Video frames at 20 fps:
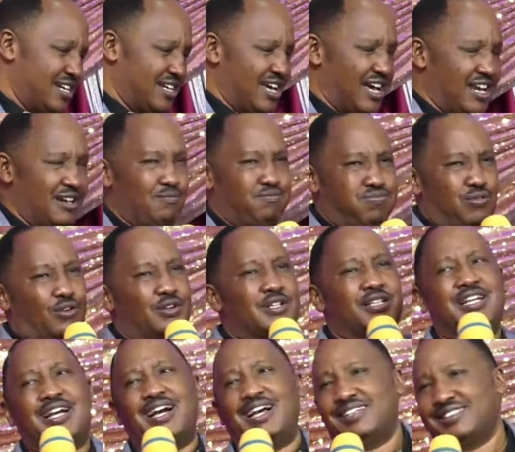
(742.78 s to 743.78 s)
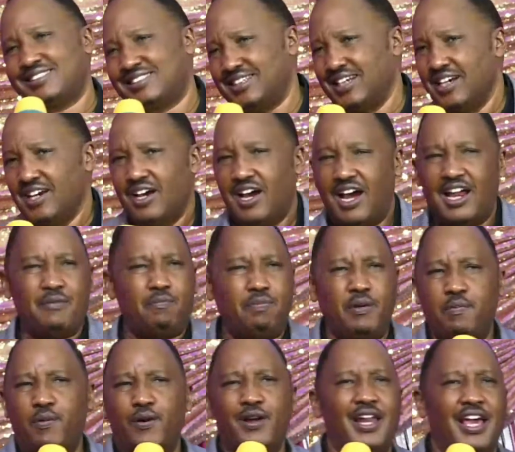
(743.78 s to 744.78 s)
and, and broadcast, and
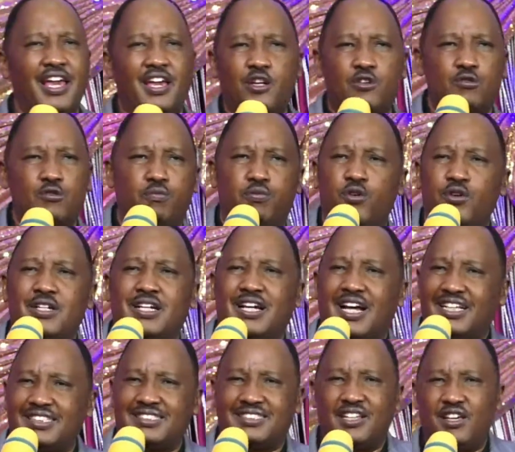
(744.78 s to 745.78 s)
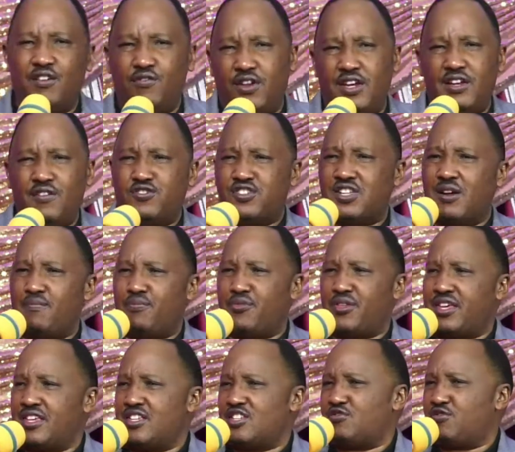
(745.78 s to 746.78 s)
people like to broadcast even if
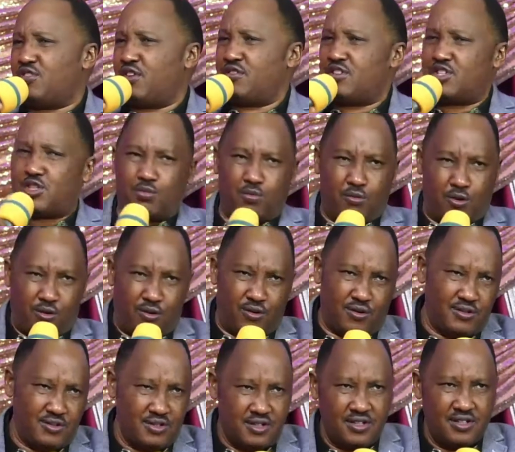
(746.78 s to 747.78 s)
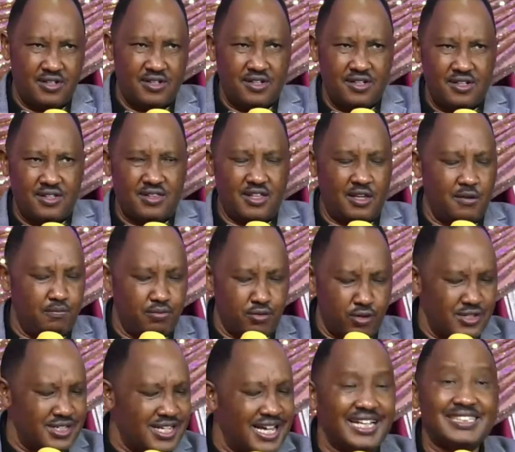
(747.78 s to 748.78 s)
something is very small, they
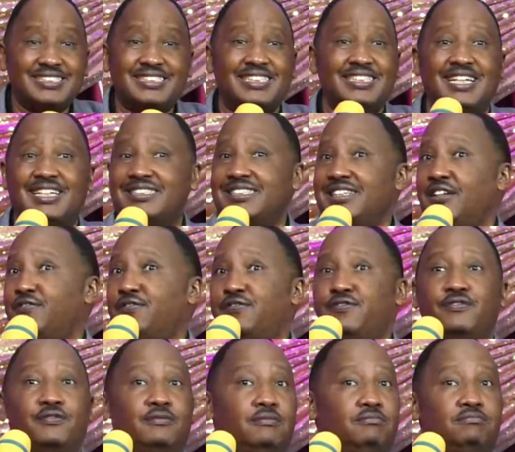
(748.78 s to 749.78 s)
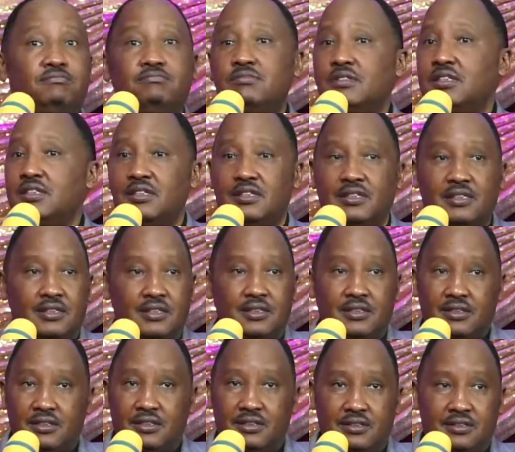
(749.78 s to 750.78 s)
broadcast it as if
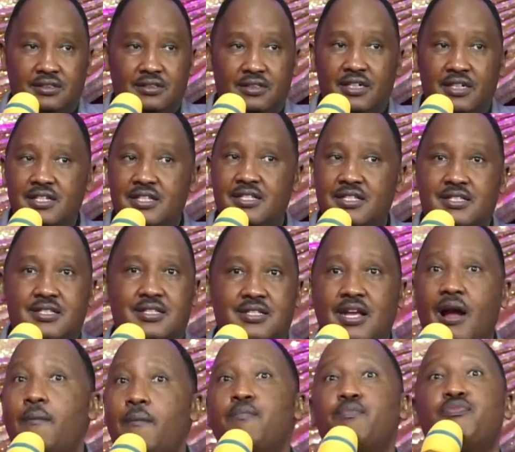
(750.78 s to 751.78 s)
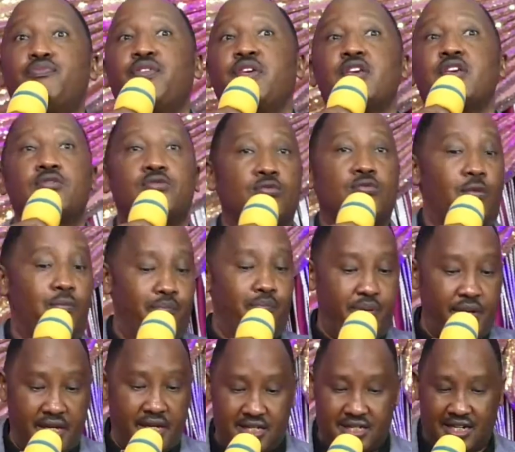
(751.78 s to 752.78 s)
there is something so
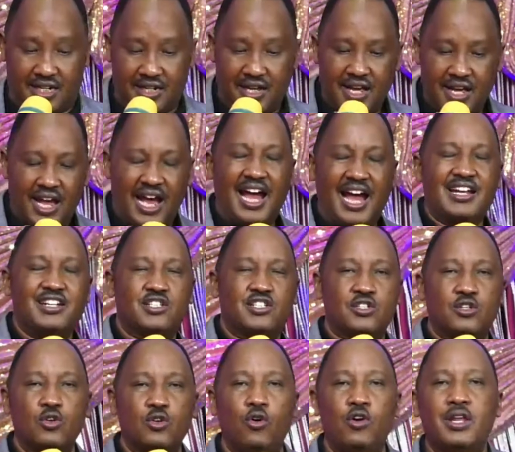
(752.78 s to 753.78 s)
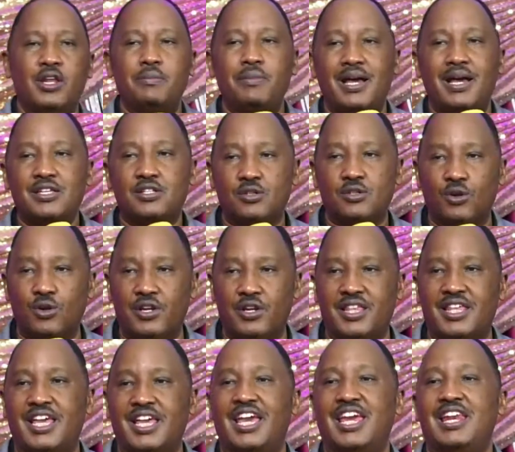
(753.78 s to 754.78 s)
big that, and slowly by
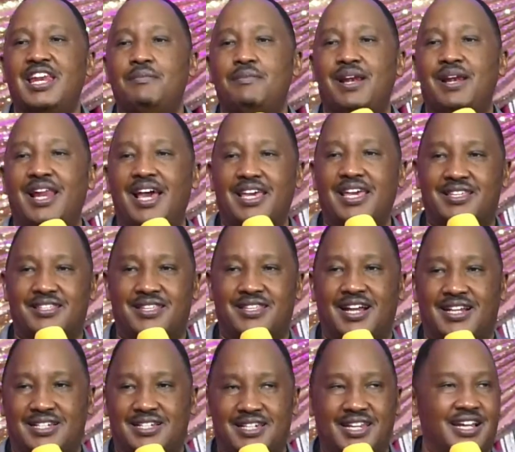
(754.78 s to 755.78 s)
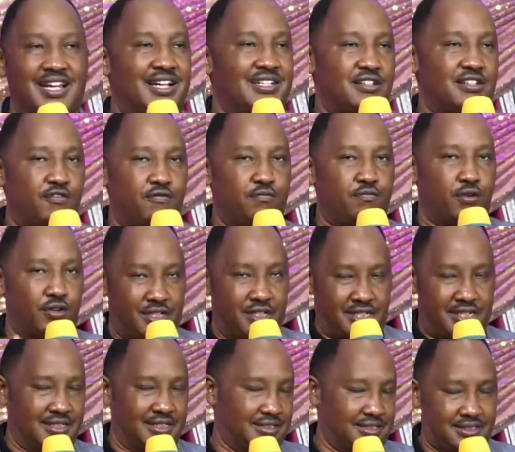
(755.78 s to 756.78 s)
slowly, the enemy likes that negative
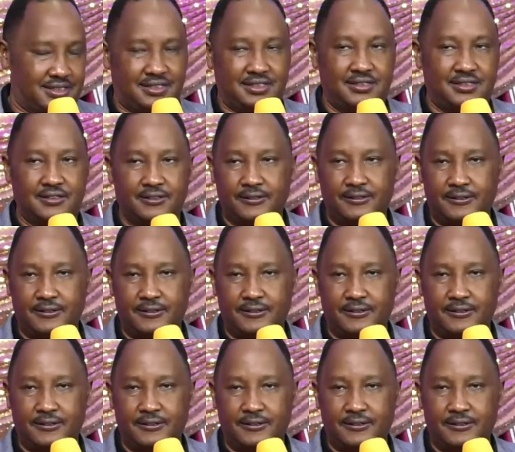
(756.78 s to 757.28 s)
broadcast.